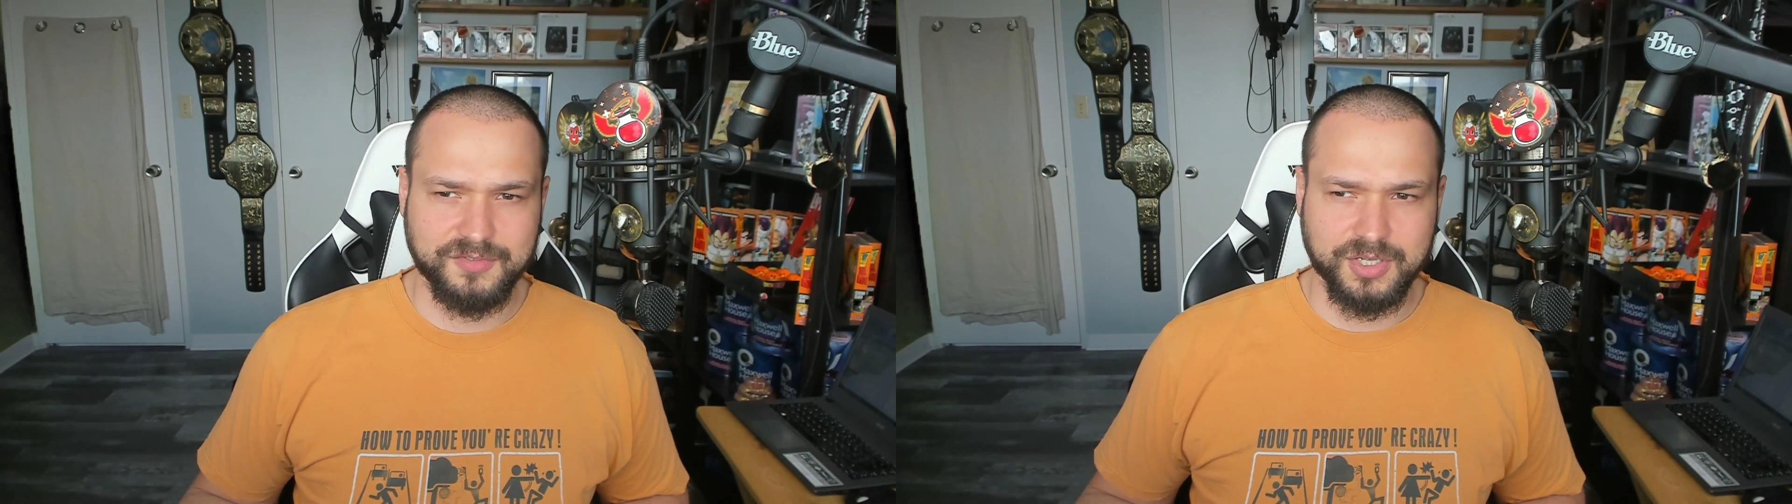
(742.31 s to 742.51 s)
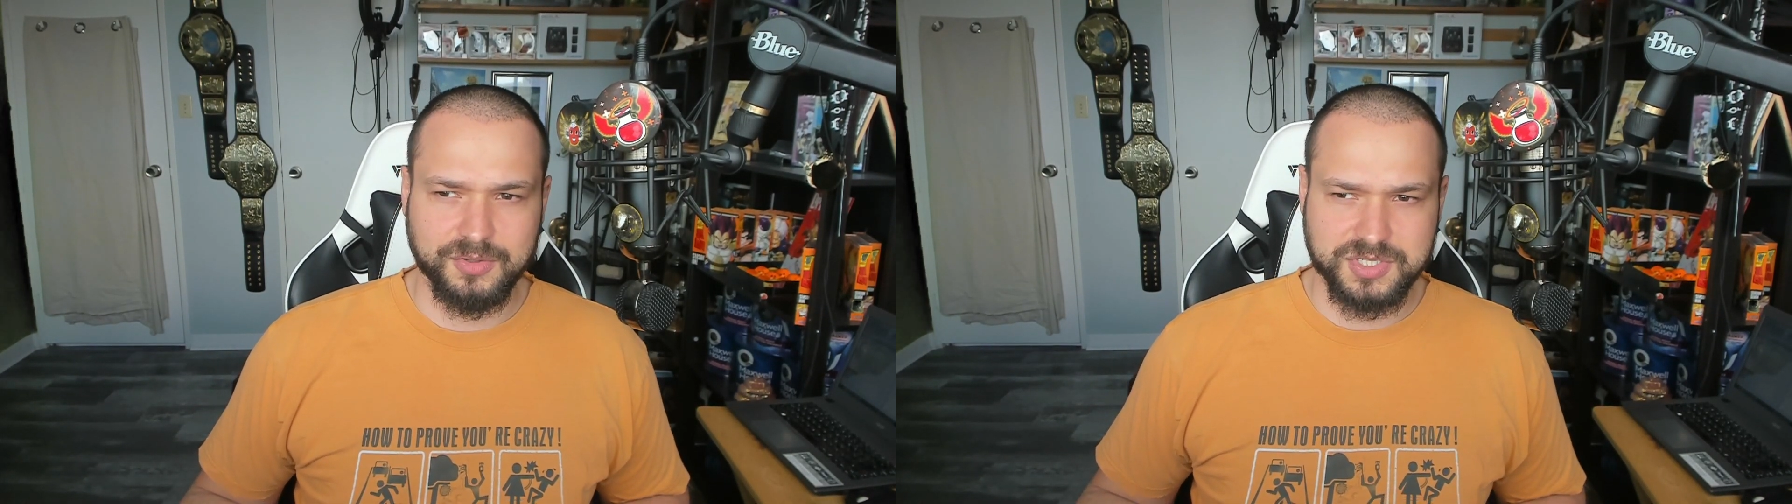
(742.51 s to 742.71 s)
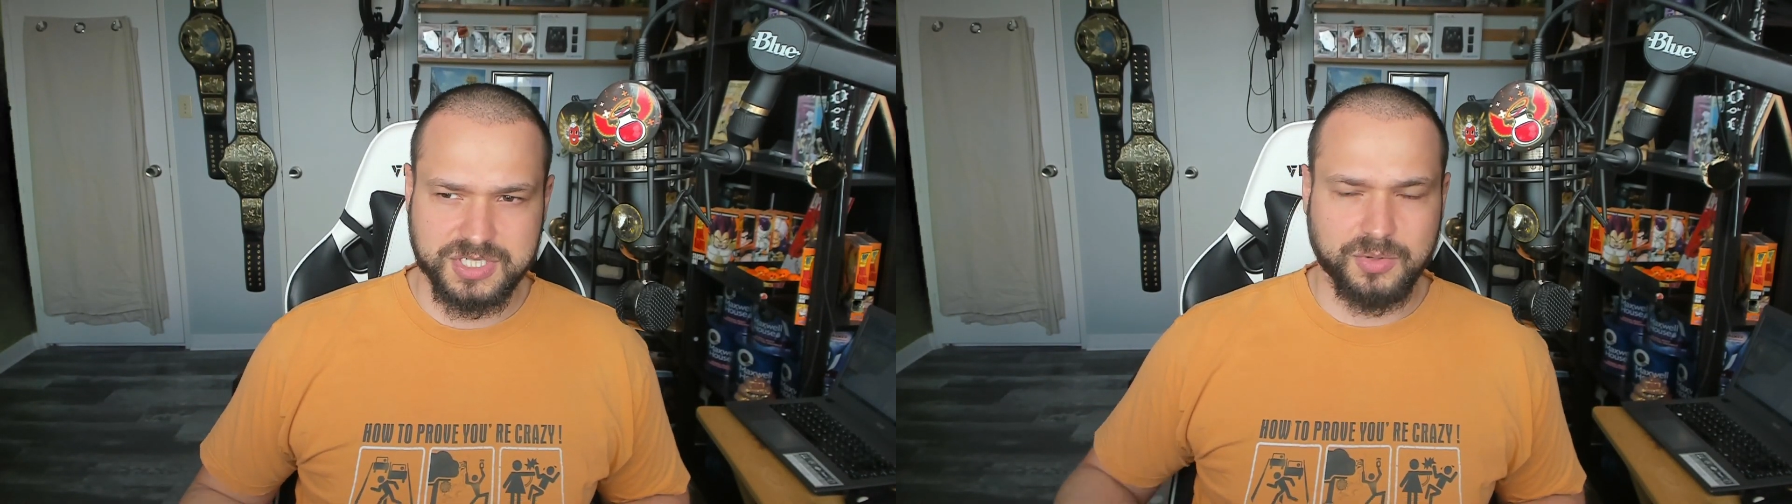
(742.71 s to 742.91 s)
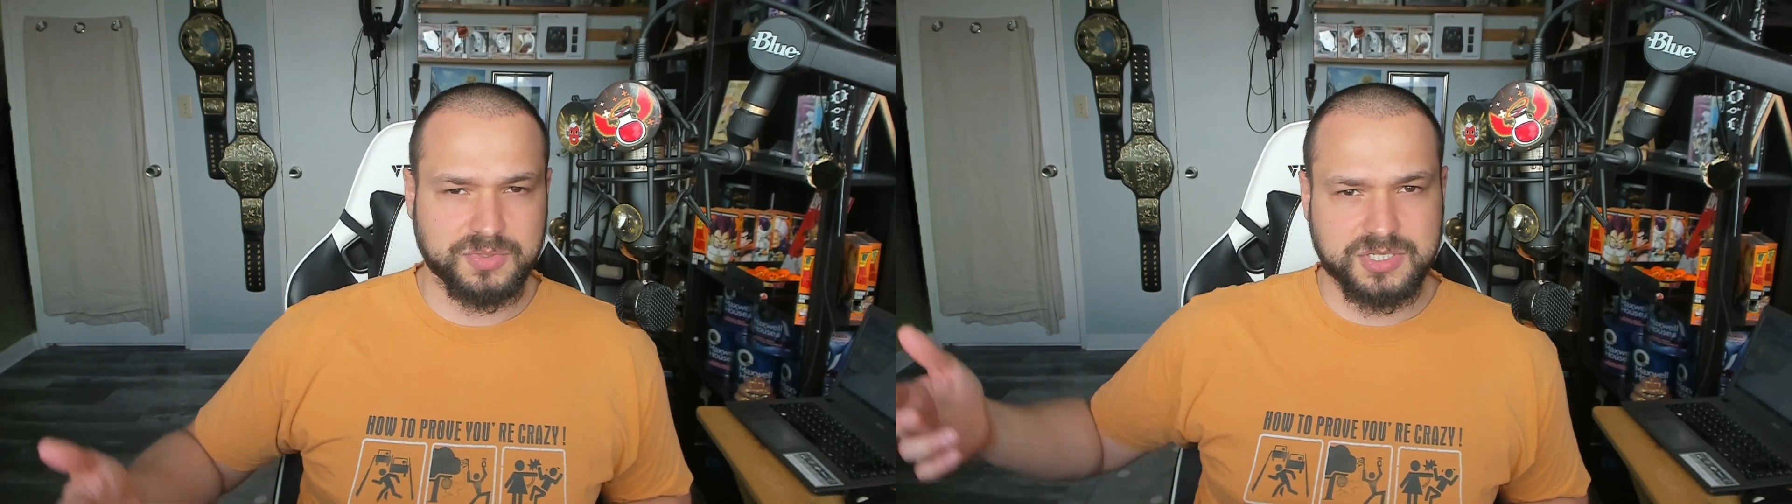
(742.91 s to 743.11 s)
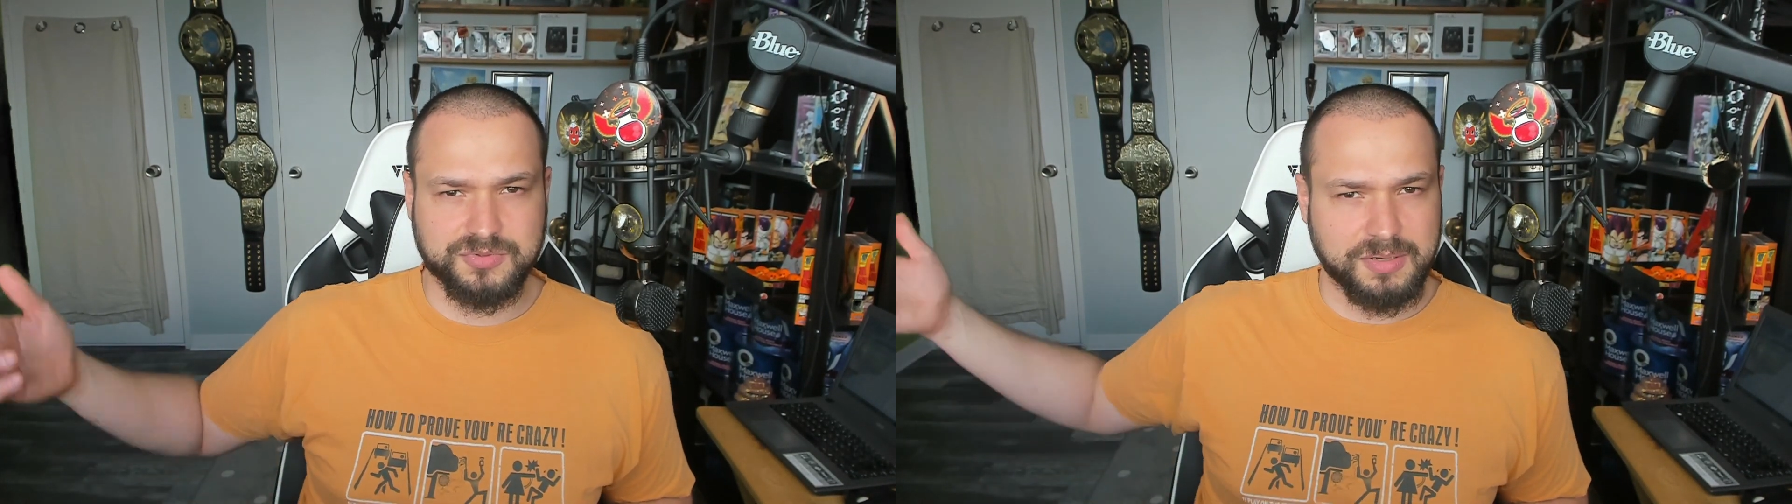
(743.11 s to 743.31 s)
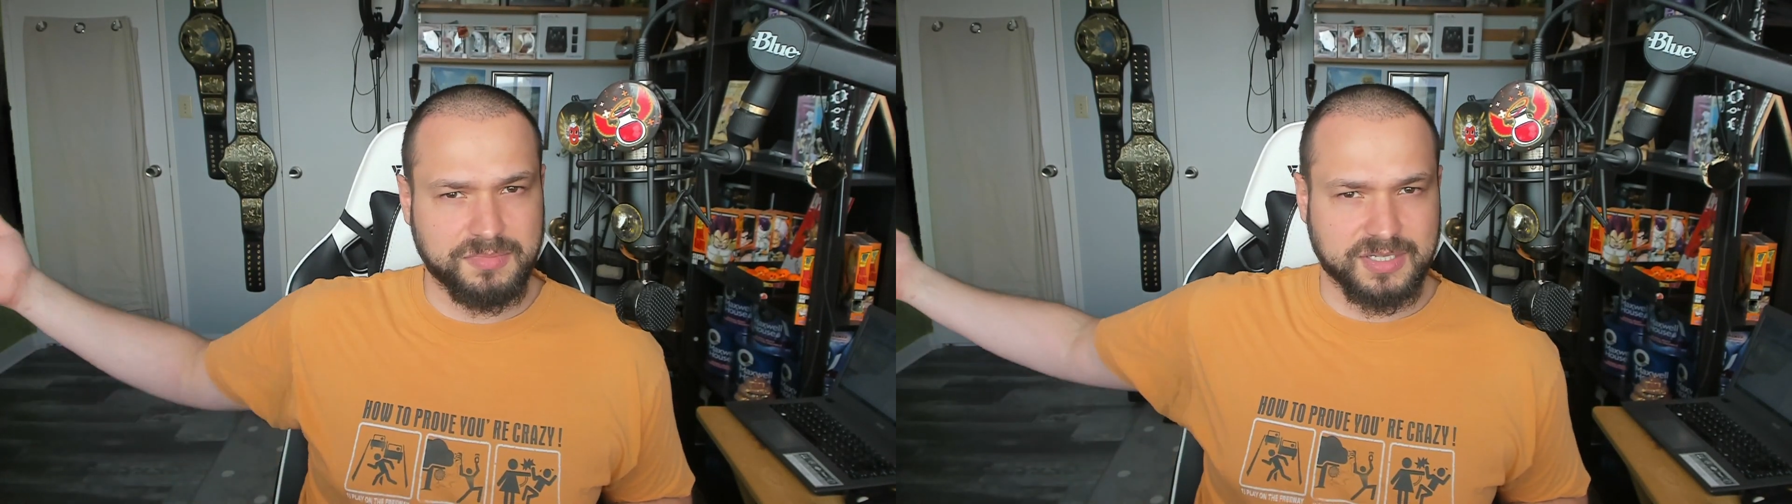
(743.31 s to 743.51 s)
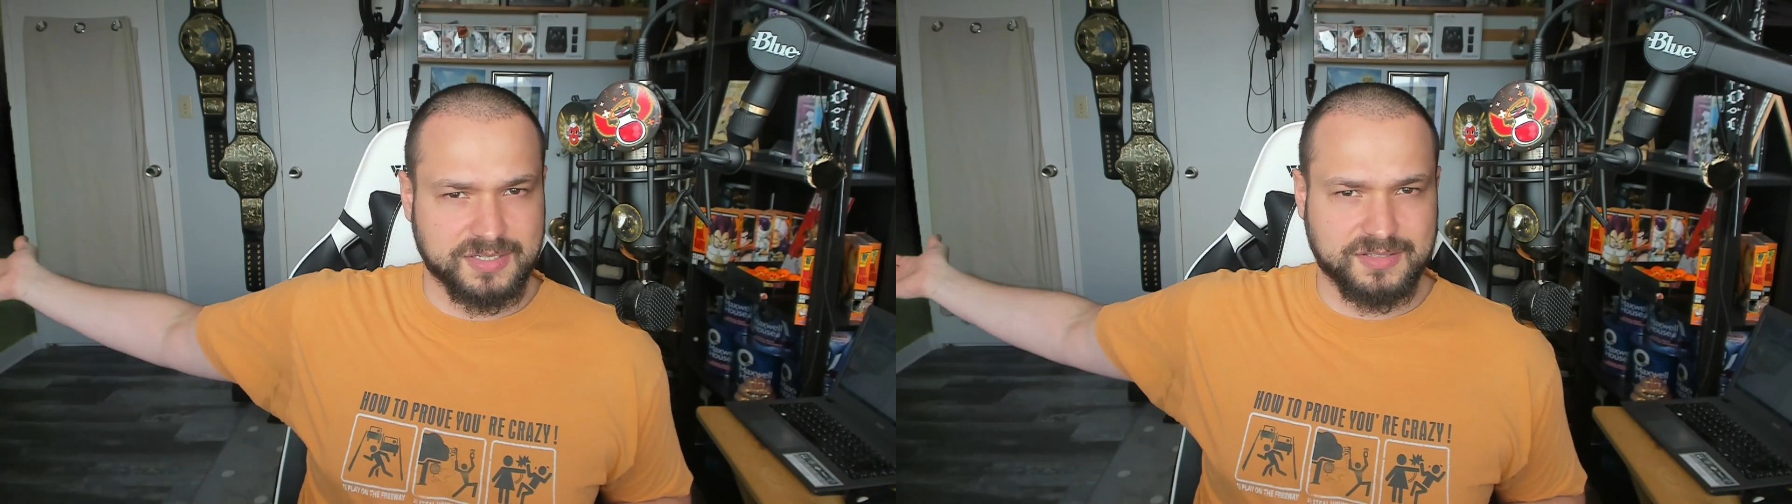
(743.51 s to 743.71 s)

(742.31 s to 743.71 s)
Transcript: you know, just don't stream this,